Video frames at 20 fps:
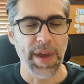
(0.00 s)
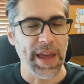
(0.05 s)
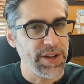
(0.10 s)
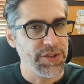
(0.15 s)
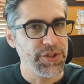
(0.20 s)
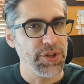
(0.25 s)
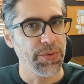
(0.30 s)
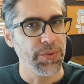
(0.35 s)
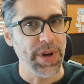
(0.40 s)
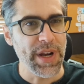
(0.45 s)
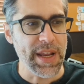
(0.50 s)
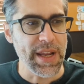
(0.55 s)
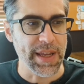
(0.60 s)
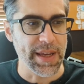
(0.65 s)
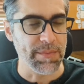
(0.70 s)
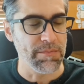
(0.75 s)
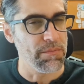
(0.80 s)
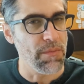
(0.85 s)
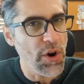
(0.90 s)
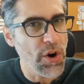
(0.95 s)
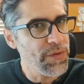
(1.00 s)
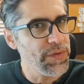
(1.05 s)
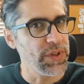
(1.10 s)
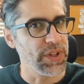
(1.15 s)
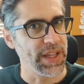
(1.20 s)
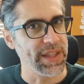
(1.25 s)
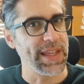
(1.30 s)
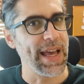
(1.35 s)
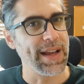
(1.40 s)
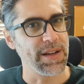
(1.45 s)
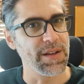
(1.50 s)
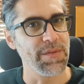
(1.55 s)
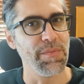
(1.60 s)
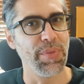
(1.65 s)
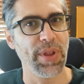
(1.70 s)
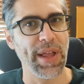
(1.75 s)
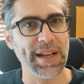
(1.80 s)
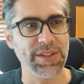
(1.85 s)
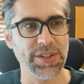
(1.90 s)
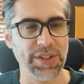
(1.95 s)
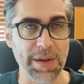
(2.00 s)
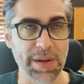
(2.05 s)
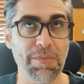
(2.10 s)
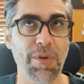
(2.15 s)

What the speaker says: as you're reading it, marvel at that complexity,